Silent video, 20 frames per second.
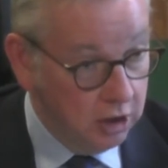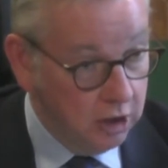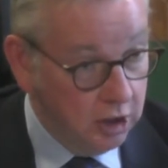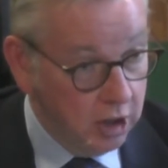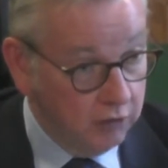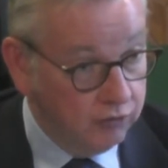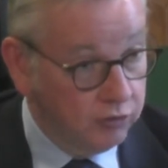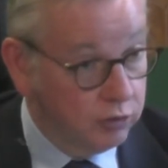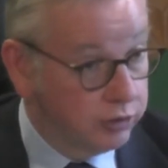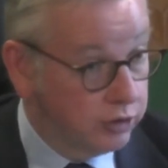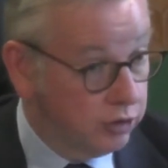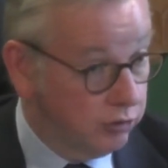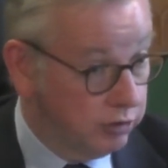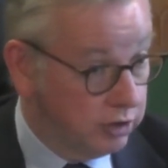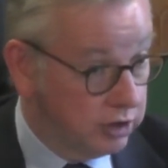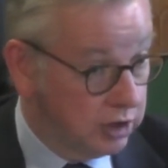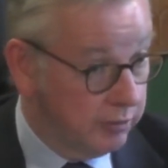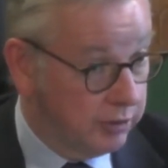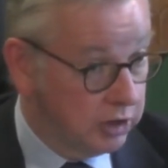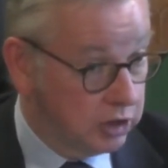Of course, there is
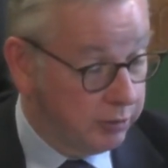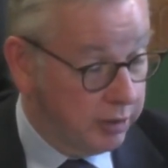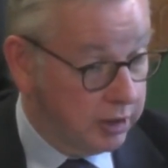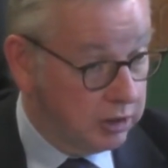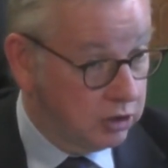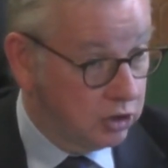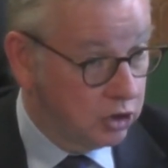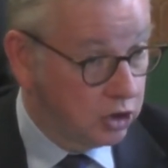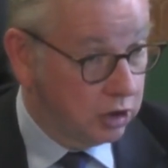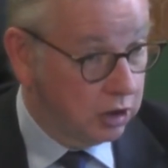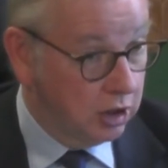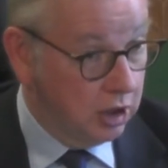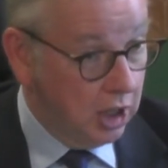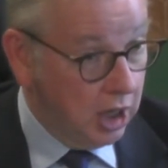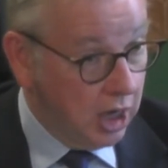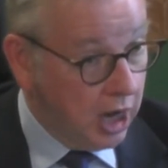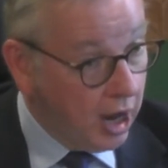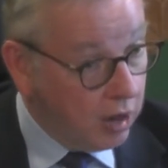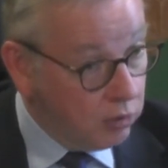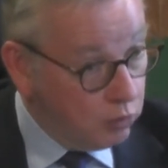some expenditure
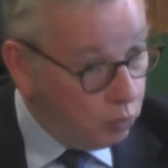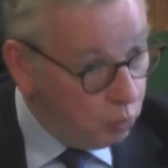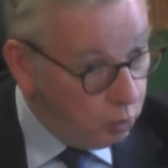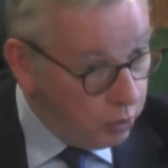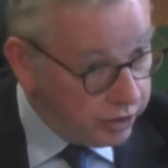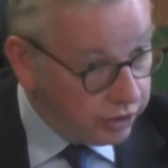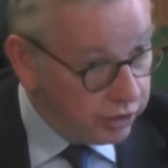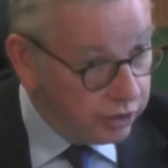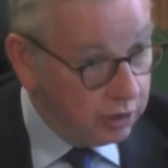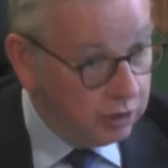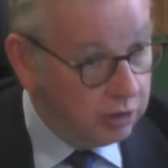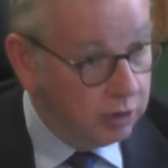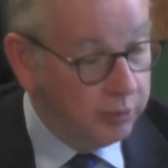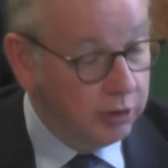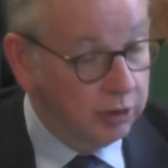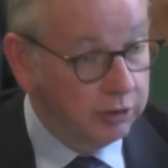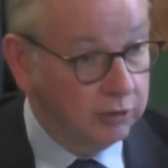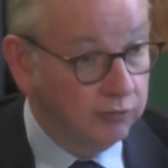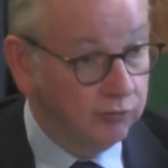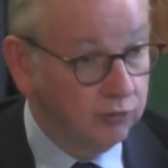out with the
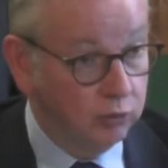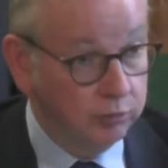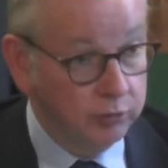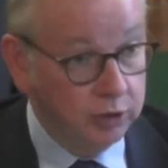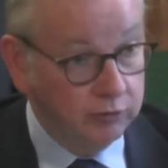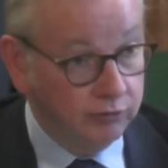Barnett formula.